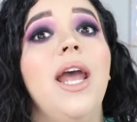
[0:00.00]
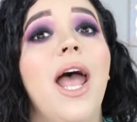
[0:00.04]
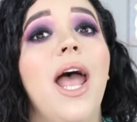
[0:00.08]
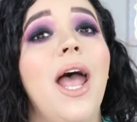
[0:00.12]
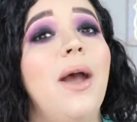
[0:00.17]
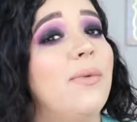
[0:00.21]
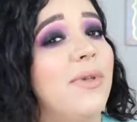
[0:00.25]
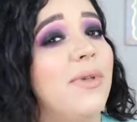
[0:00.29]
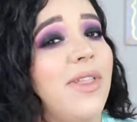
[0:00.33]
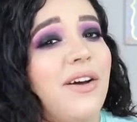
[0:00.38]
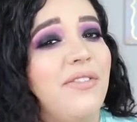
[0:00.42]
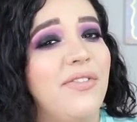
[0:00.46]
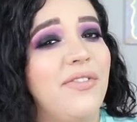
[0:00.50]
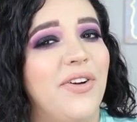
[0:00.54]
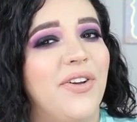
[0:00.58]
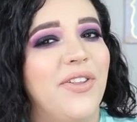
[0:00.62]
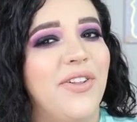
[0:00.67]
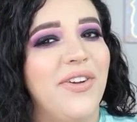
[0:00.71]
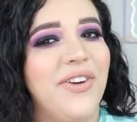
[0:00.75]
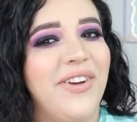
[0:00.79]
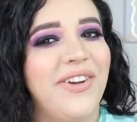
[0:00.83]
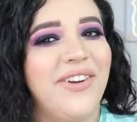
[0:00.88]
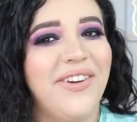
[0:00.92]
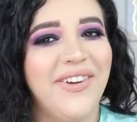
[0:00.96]
And without
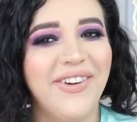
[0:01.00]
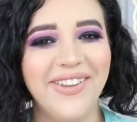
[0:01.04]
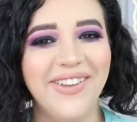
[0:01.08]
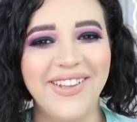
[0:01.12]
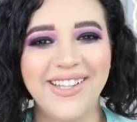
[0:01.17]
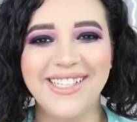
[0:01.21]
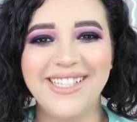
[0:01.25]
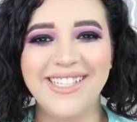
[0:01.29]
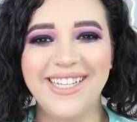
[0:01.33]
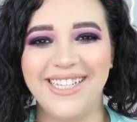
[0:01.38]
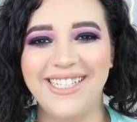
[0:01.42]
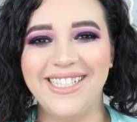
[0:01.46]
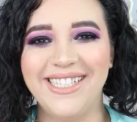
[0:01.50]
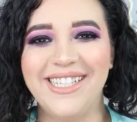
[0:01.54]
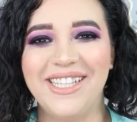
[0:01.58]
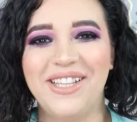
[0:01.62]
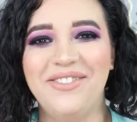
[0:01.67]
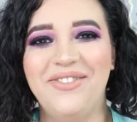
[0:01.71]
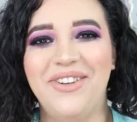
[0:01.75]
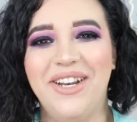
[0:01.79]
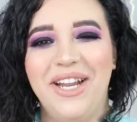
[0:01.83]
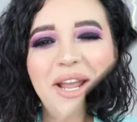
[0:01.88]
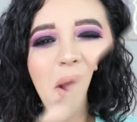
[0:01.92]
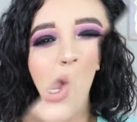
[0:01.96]
further ado, let's get into
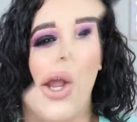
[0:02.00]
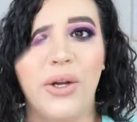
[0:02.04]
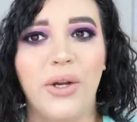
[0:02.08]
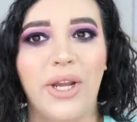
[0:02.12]
the video.